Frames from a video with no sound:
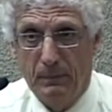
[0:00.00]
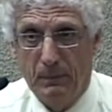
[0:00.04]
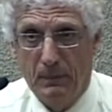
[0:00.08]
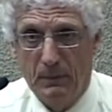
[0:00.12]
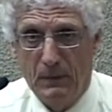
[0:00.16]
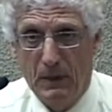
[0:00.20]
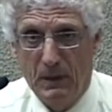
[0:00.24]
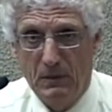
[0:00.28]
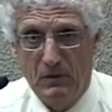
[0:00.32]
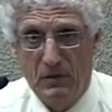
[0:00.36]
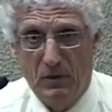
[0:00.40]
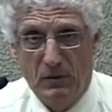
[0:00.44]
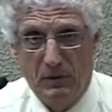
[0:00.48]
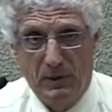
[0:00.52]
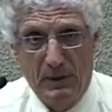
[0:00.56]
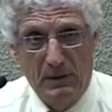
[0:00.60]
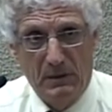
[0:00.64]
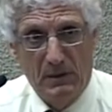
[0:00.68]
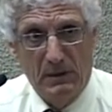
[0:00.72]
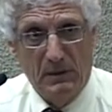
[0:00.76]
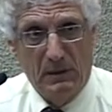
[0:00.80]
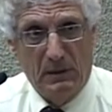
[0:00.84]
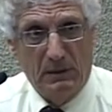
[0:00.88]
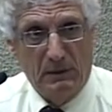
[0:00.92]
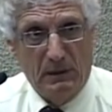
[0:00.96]
Okay, so
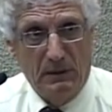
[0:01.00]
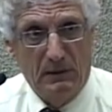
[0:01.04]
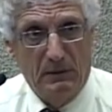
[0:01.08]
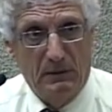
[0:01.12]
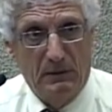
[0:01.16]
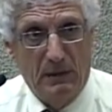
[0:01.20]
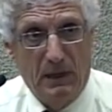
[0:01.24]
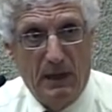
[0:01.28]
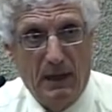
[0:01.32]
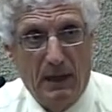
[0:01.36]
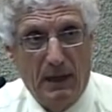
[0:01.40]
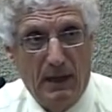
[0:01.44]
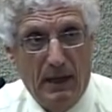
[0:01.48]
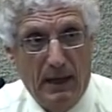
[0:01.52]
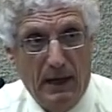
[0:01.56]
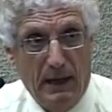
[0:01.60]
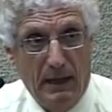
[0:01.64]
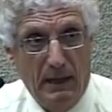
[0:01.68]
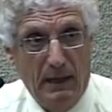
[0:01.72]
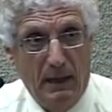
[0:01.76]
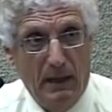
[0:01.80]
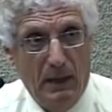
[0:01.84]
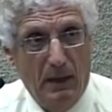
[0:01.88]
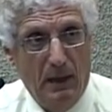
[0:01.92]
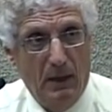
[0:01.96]
this is a little
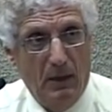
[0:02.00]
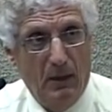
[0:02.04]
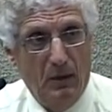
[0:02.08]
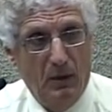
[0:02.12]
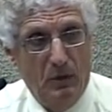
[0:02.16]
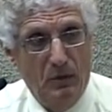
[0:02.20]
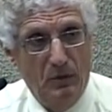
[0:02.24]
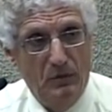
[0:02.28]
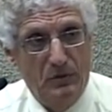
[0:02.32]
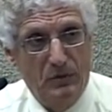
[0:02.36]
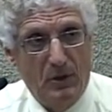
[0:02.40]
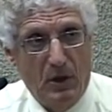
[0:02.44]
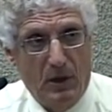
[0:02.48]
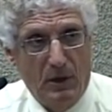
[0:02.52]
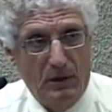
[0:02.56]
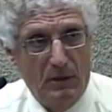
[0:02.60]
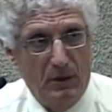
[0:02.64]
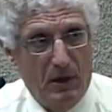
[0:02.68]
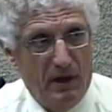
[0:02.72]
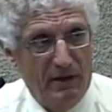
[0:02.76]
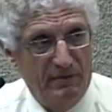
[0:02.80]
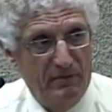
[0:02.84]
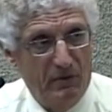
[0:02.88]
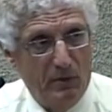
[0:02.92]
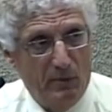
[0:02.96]
guy who's gotten
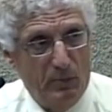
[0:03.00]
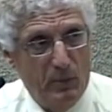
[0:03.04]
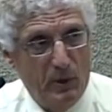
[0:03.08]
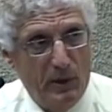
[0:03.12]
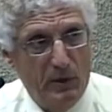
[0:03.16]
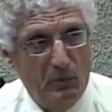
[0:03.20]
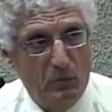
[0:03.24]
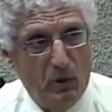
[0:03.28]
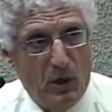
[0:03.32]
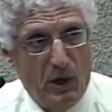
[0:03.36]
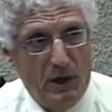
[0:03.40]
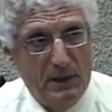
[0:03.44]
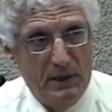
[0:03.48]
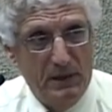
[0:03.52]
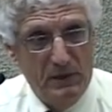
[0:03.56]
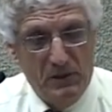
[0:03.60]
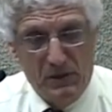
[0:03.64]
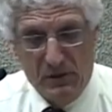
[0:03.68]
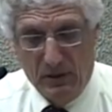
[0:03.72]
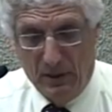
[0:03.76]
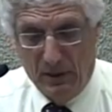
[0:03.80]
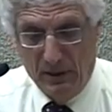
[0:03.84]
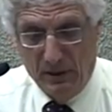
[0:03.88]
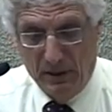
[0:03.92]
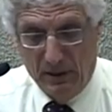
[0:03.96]
off to a pretty rocky
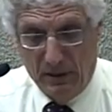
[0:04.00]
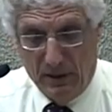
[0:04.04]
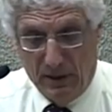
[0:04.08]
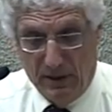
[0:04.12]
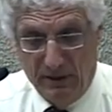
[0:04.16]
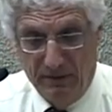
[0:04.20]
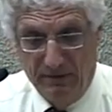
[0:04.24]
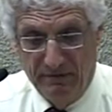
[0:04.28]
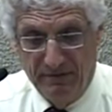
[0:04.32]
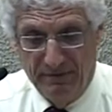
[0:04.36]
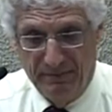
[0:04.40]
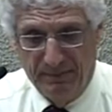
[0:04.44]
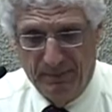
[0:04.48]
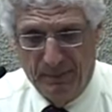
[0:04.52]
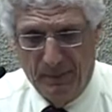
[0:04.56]
start in life.